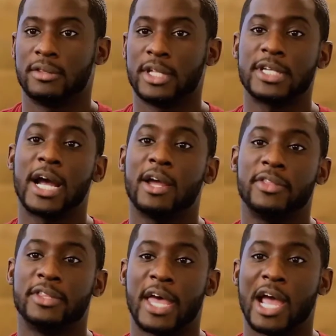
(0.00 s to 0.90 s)
That's higher
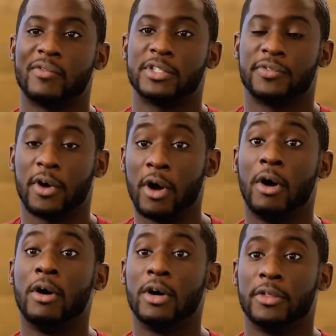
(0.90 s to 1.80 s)
than the average for
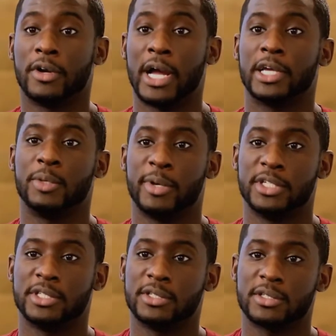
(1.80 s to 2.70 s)
all other
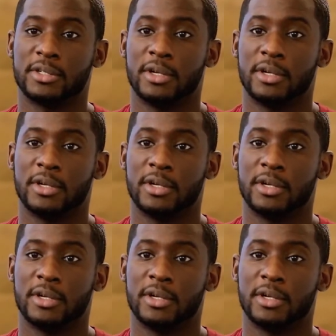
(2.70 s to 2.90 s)
occupations.